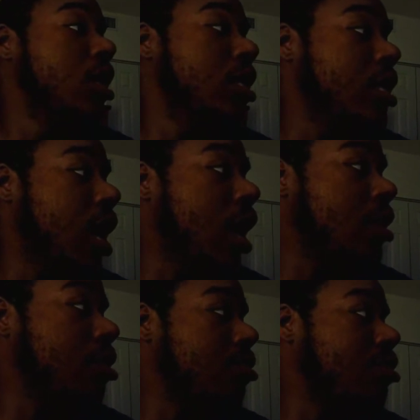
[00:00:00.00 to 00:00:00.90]

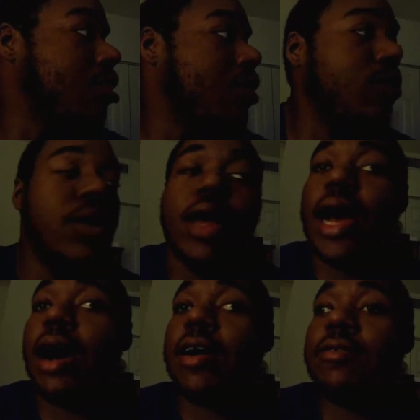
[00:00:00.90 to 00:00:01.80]
Y'all don't know
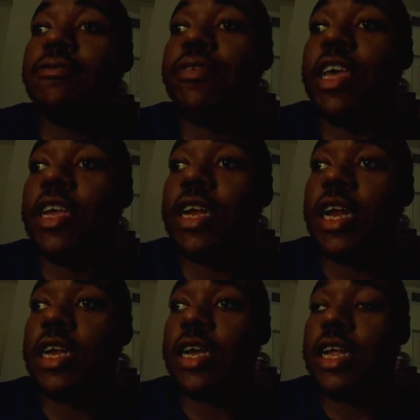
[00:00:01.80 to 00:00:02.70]
how convenient
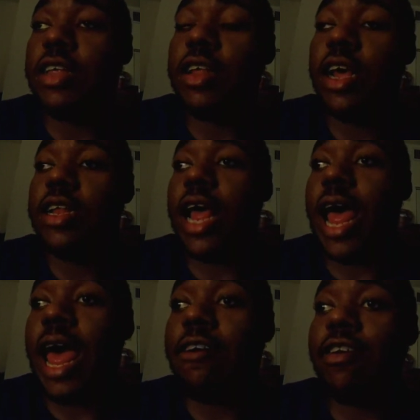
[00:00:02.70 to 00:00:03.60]
it is to
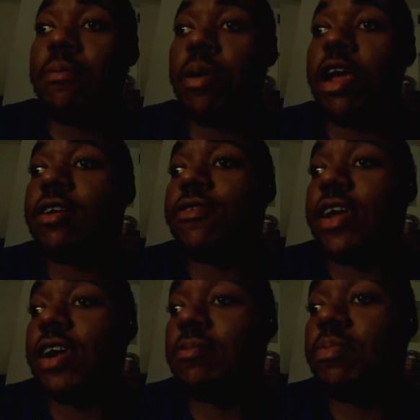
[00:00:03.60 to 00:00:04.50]
have a pair of
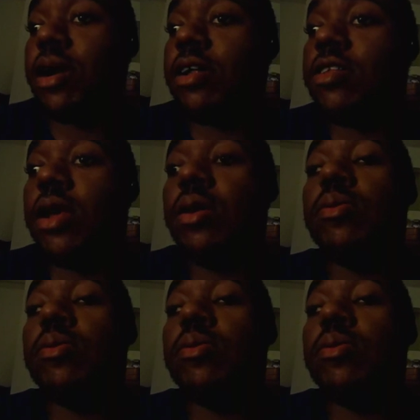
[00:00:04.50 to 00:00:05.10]
earbuds